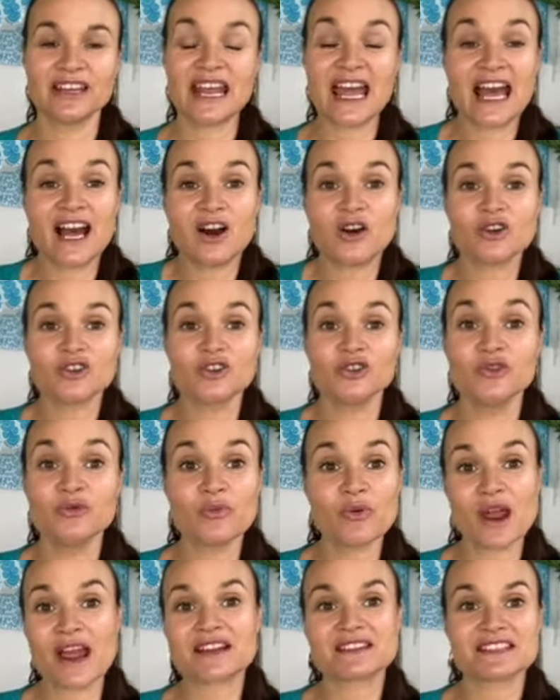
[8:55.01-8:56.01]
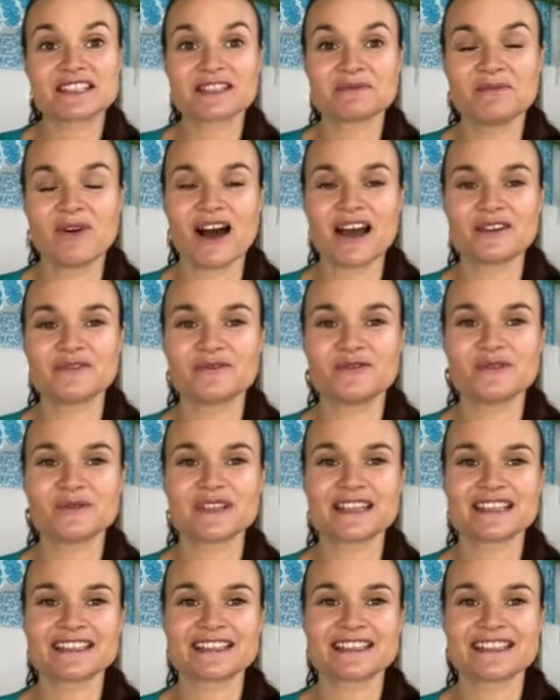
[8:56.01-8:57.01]
and how you practice
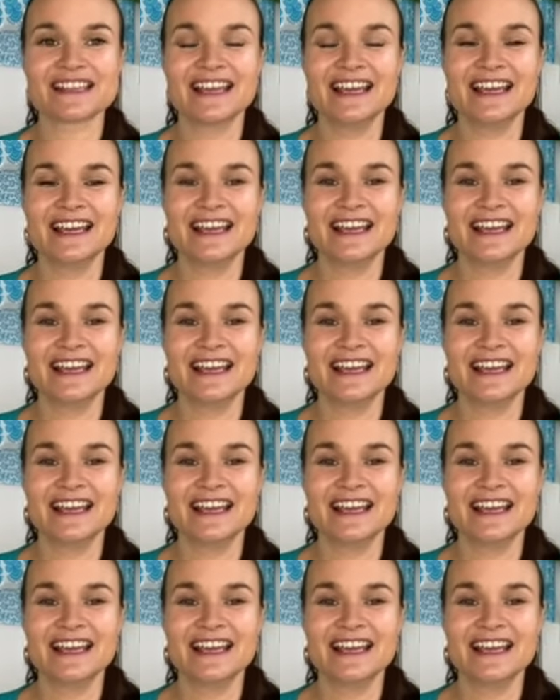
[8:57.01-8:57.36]
mindfulness.